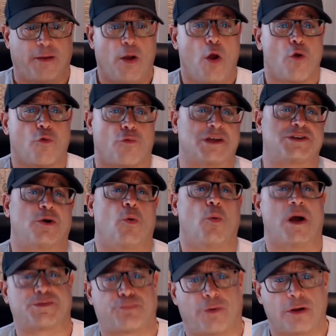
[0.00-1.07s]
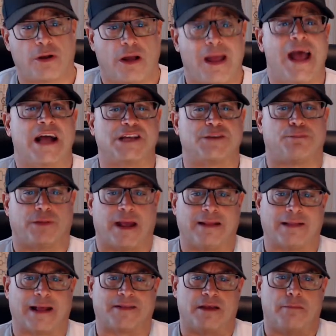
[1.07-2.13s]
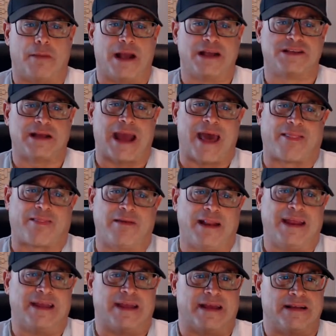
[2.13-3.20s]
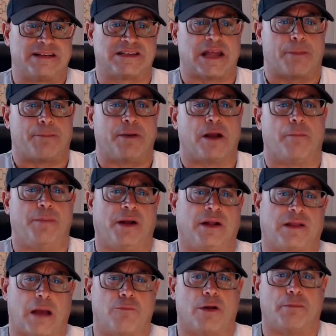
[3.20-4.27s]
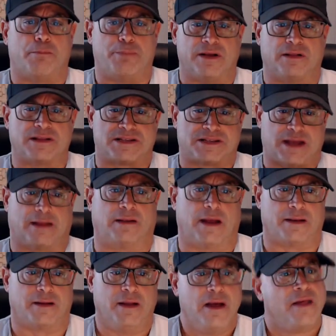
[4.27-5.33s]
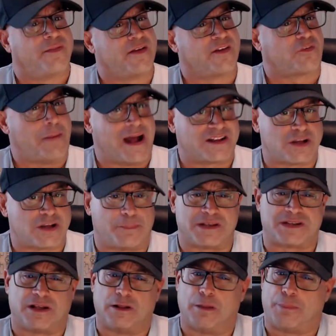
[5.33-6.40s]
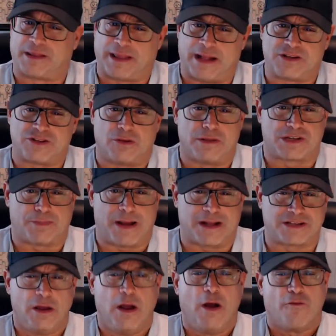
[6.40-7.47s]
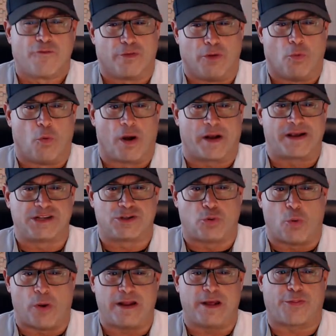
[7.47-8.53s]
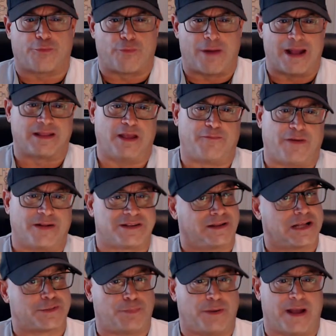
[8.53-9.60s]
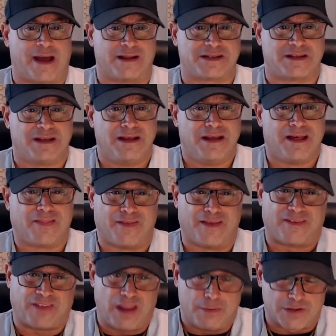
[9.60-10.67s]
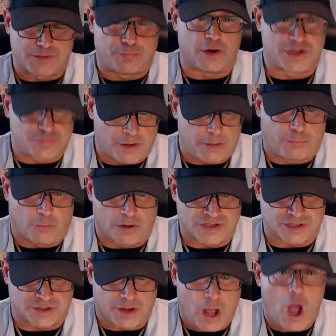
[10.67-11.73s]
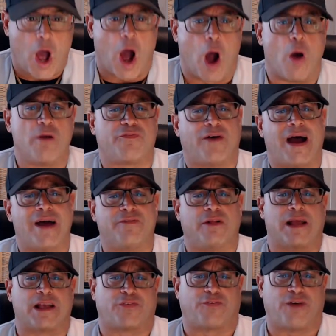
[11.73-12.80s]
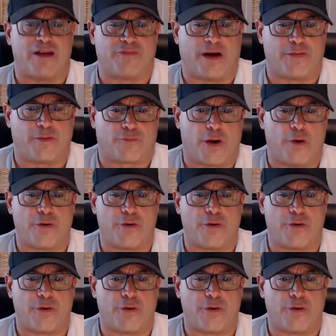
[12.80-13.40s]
Russell Westbrook has played like the amazing athlete he is, stepping up big time when Beal is sidelined. This matchup is still a potential mismatch for Milwaukee's 20th ranked defense, and let's be honest, this team is point spread poison. 0-5 the last 5 on the road,